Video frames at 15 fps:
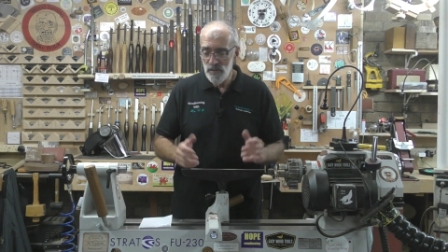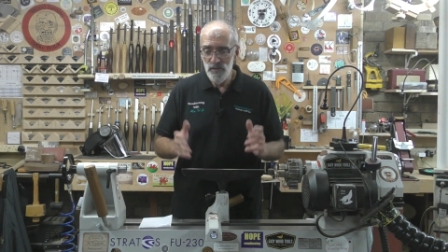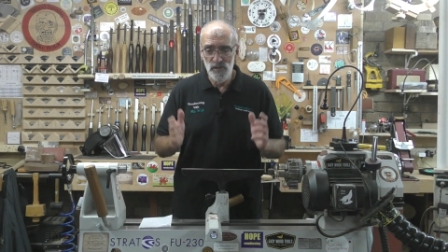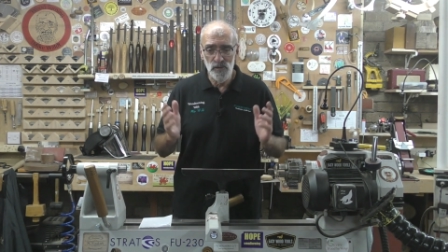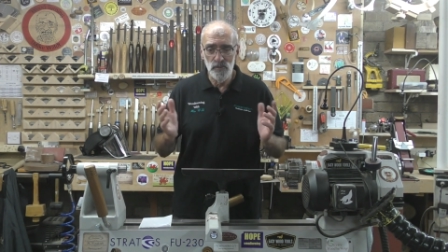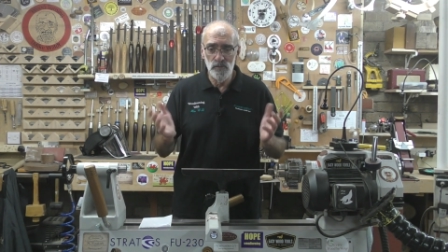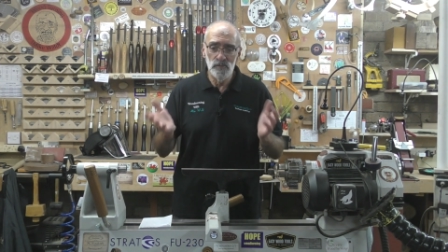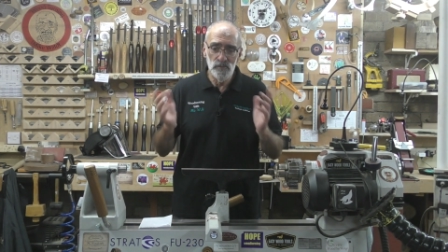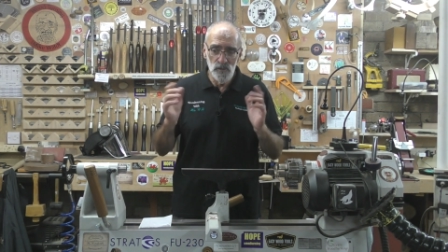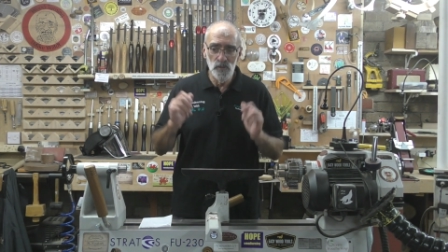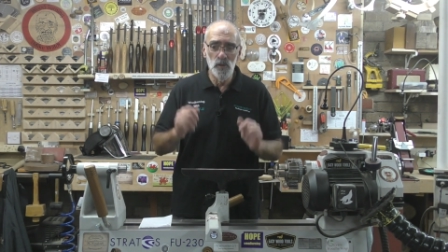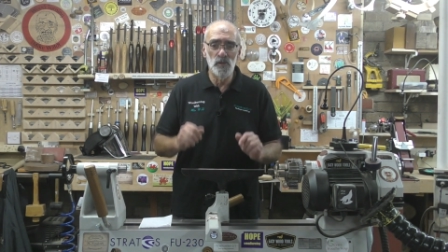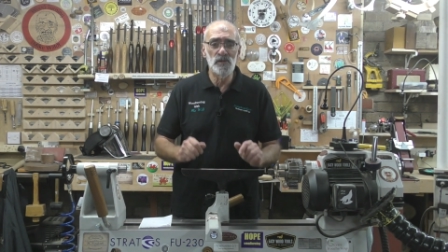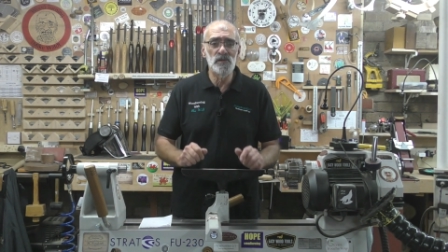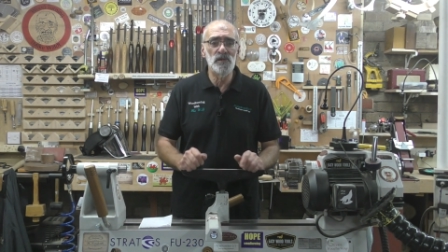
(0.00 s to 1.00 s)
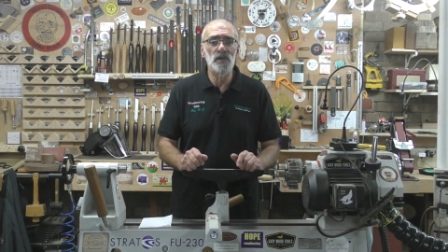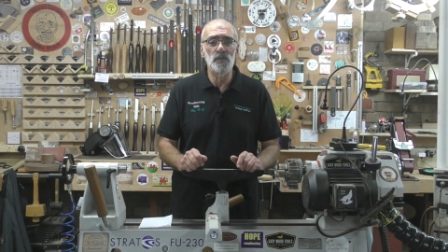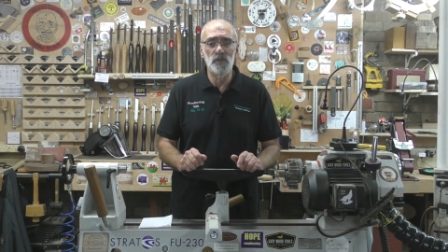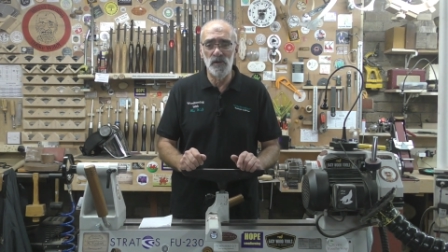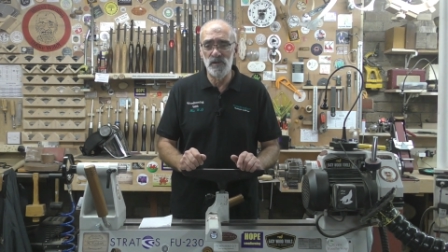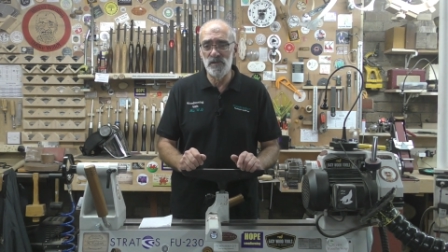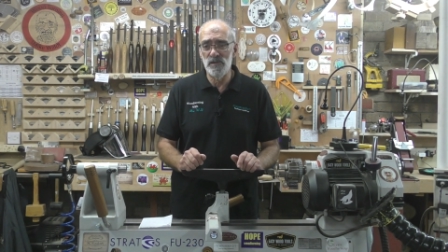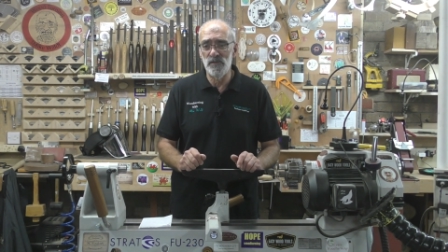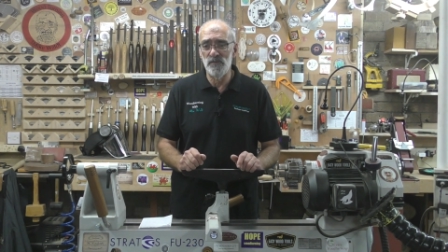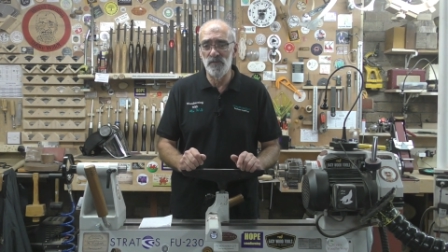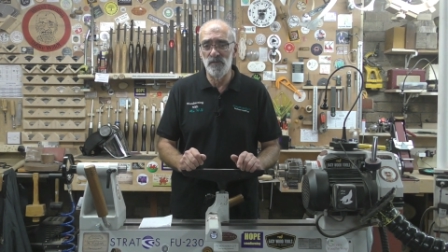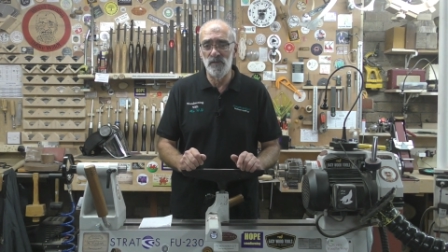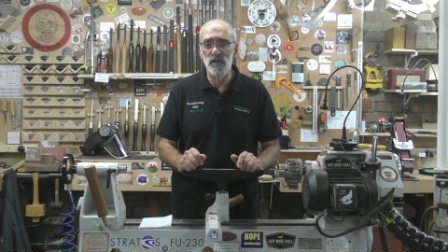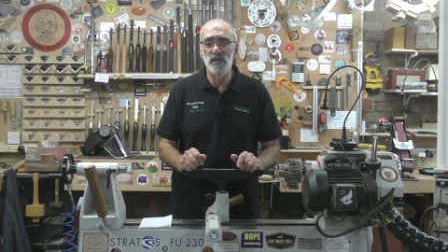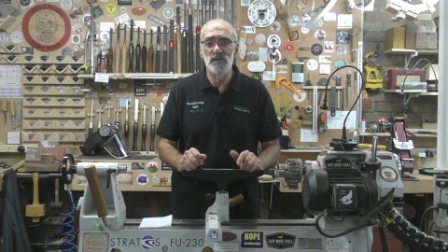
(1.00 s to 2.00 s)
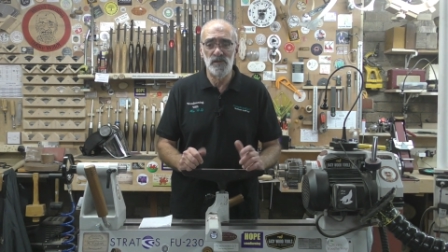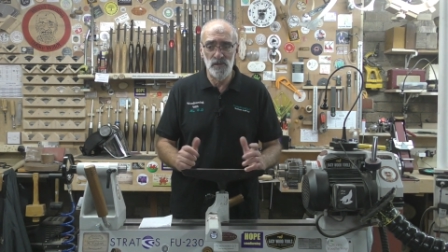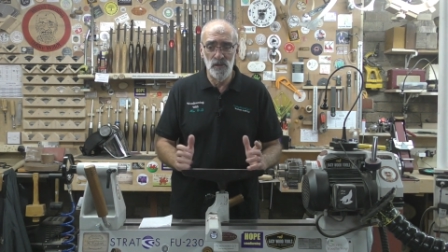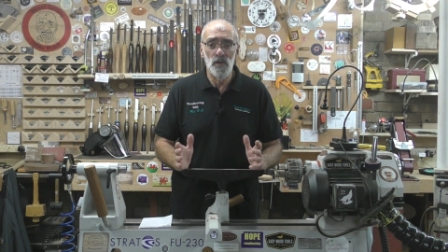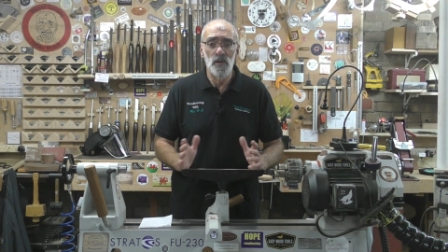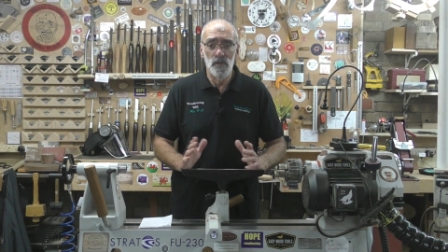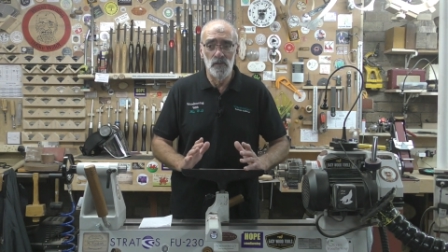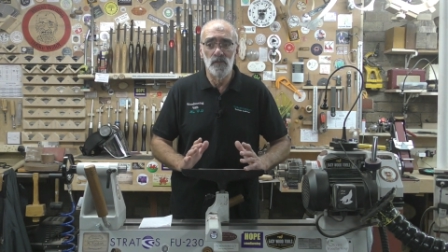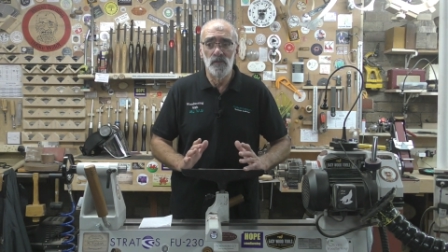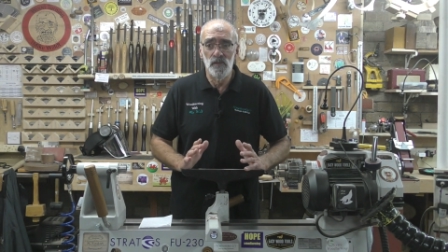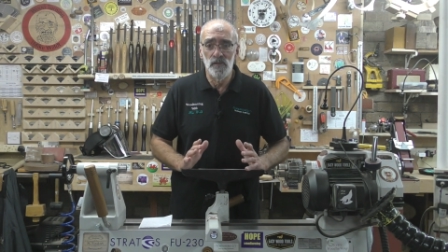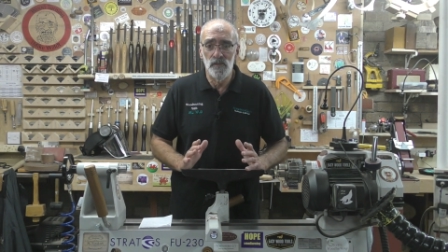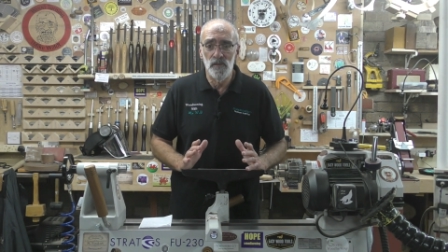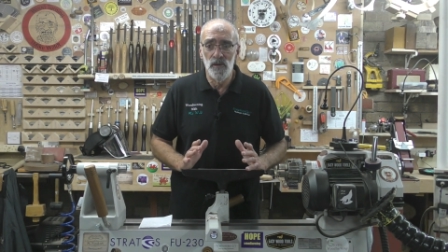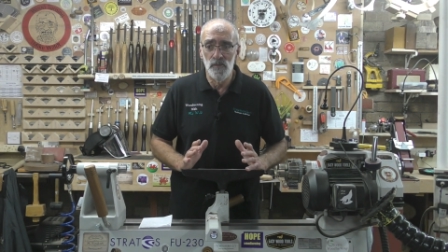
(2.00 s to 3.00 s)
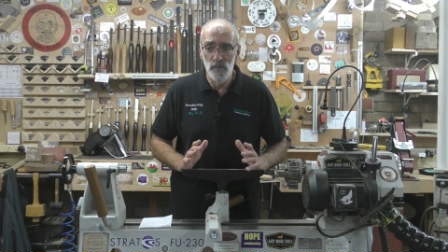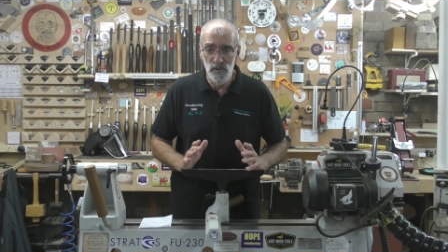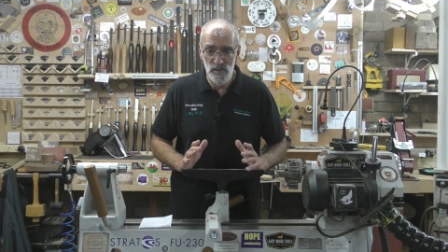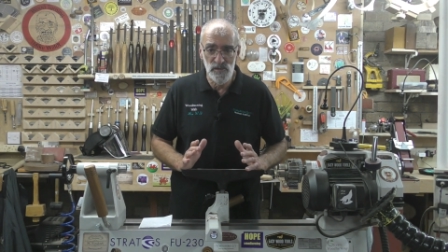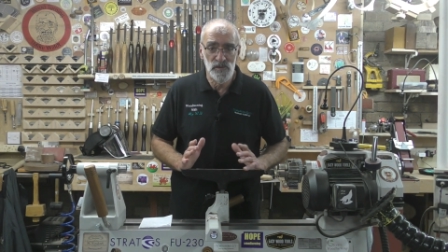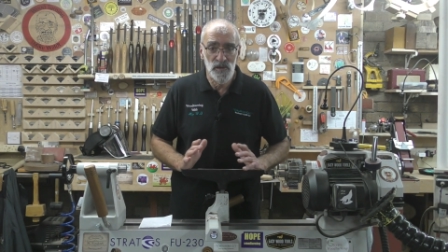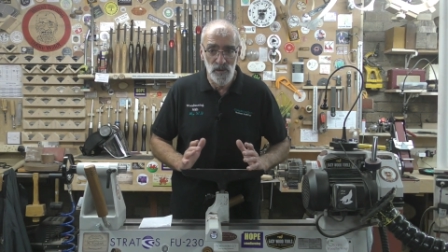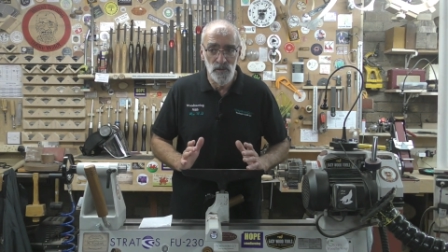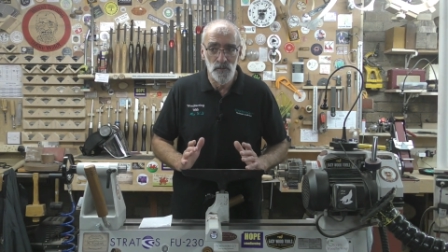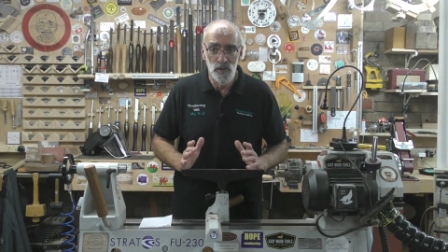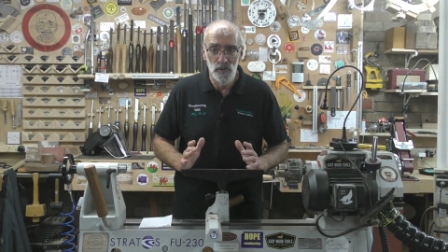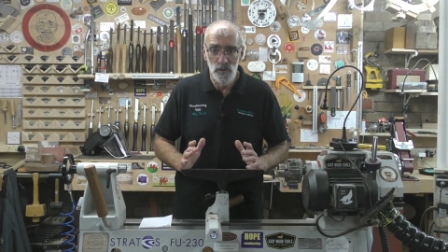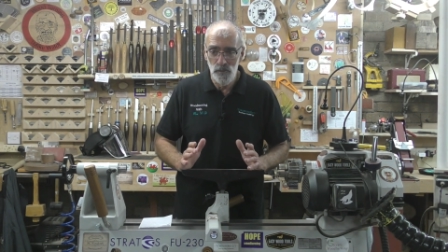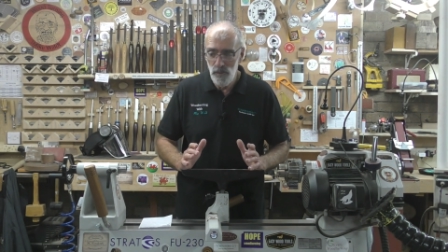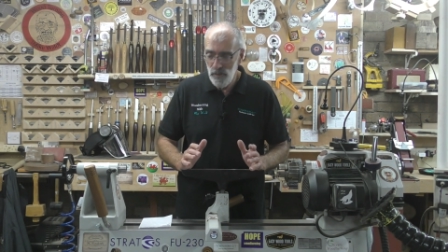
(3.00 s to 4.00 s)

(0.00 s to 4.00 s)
So quality abrasive is a must in my